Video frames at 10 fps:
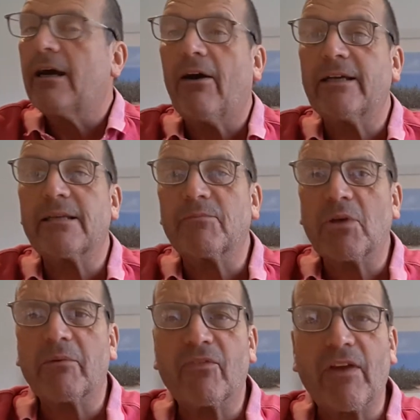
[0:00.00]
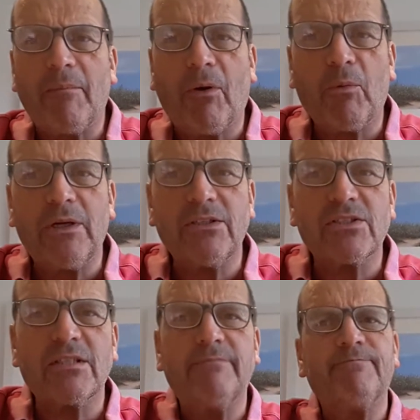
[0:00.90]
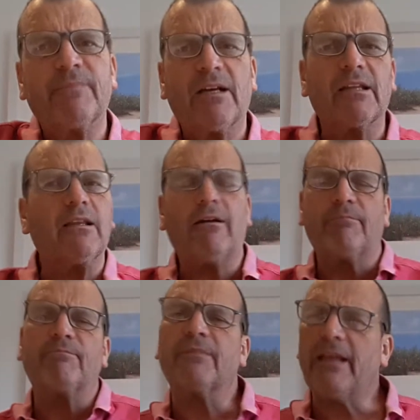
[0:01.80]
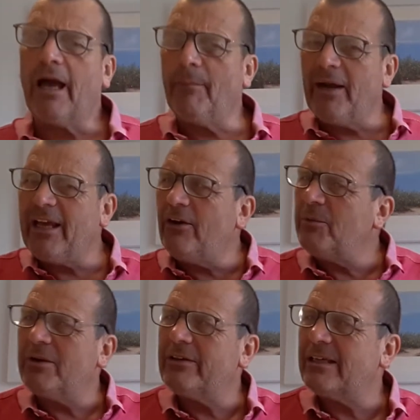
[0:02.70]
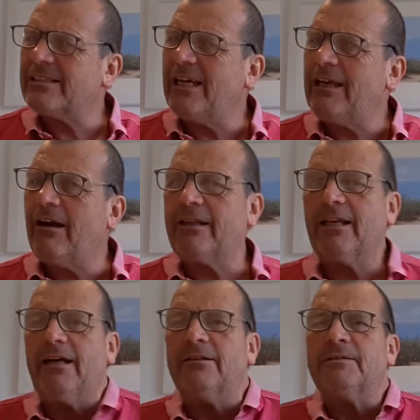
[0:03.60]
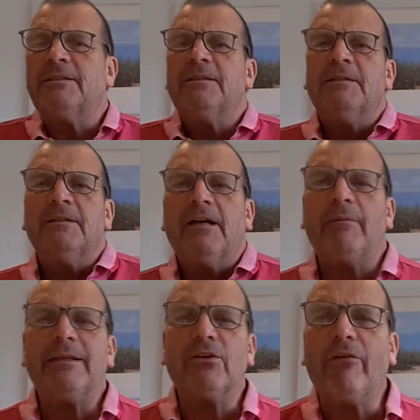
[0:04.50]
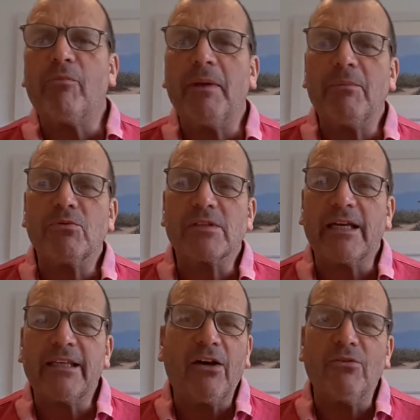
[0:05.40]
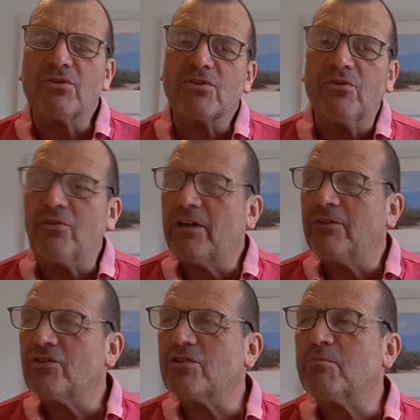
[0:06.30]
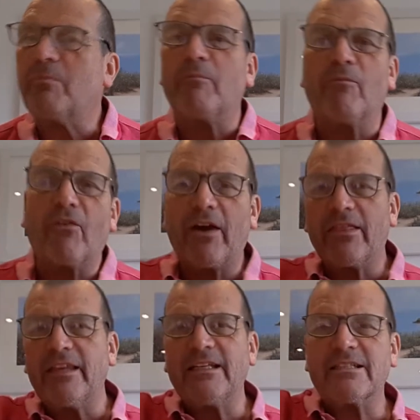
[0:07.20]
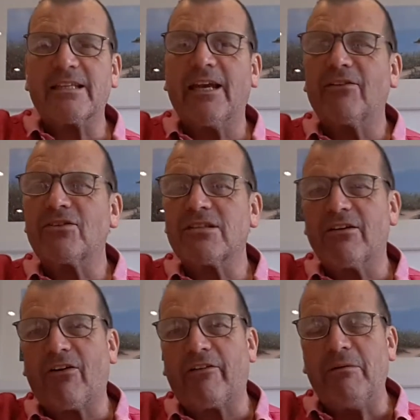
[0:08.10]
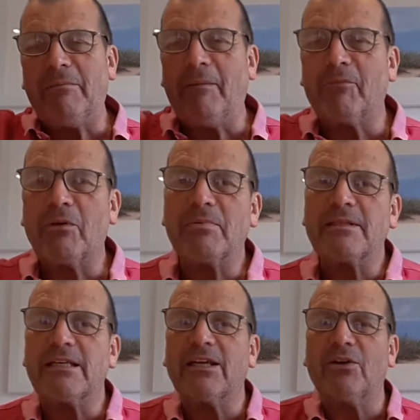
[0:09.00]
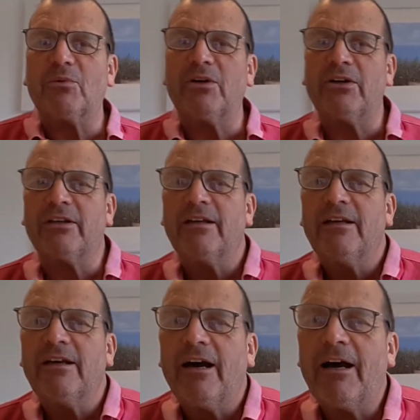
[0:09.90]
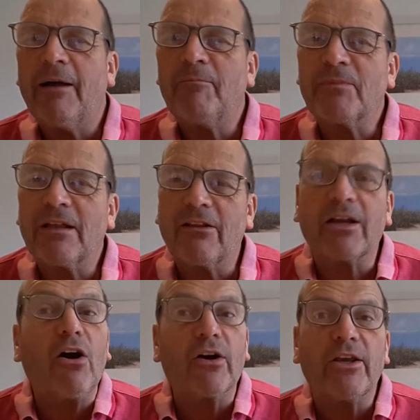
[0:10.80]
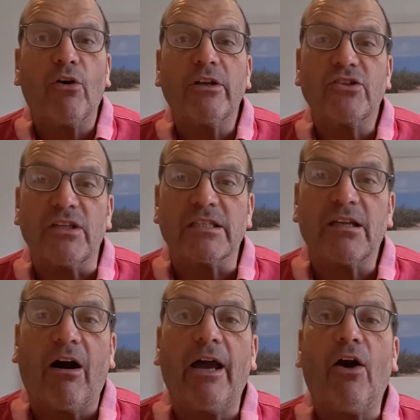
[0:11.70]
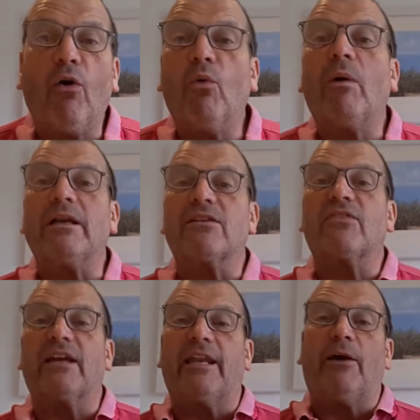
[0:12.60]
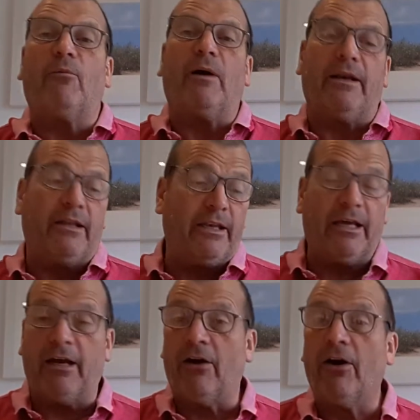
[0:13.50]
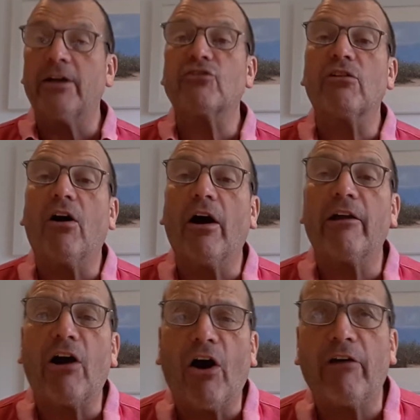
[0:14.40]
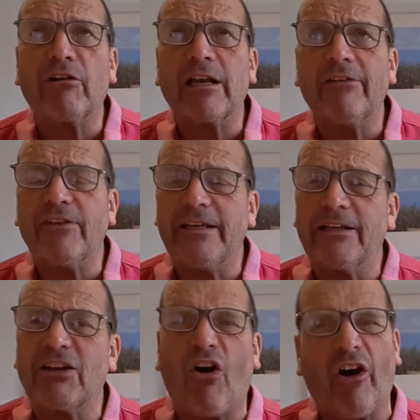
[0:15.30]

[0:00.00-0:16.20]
I sometimes forget my words. Am I the only one who does that? I don't know. I mean, do other people take notes, or just write things down so that I remember a particular word? Like archaeologist, I always forget that one, and hieroglyphics.